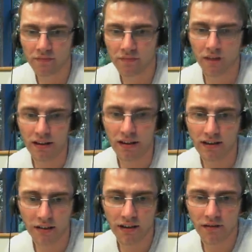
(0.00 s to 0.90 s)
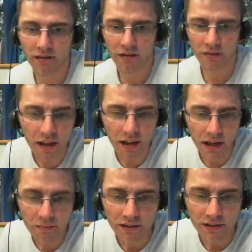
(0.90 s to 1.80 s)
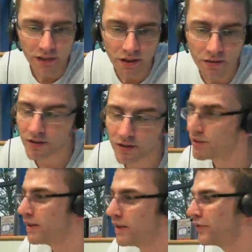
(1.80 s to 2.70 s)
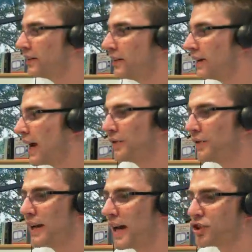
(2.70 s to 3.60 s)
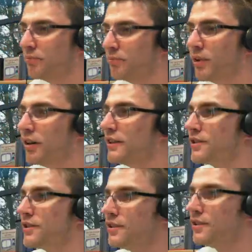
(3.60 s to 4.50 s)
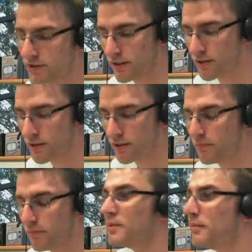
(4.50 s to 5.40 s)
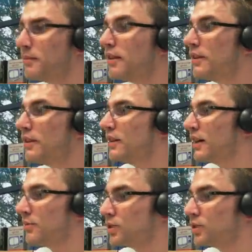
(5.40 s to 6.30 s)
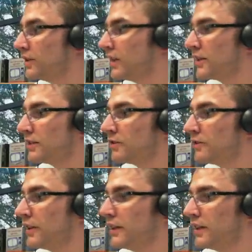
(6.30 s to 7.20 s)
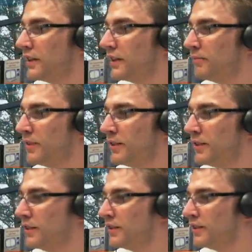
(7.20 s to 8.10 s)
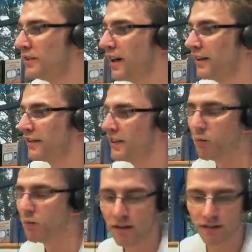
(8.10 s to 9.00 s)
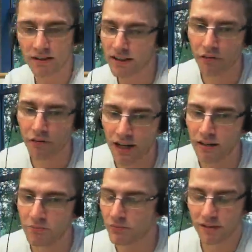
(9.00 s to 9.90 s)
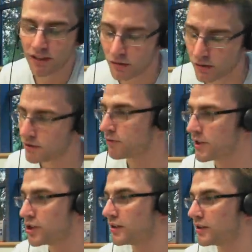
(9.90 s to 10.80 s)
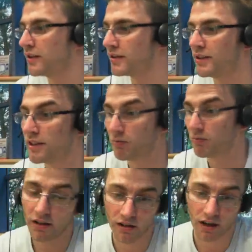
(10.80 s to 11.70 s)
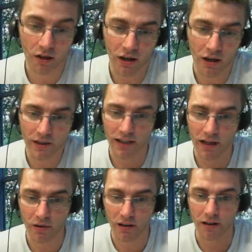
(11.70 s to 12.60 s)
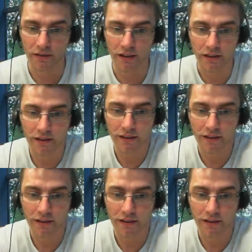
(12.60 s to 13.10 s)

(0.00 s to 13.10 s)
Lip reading: They're totally different games, digital Kazoo. Having an action bar in two games doesn't make them similar. I'm sure you guys agree. Like the quests in other games, they're not as rich as ours. This is why I got my quest cape. I loved it.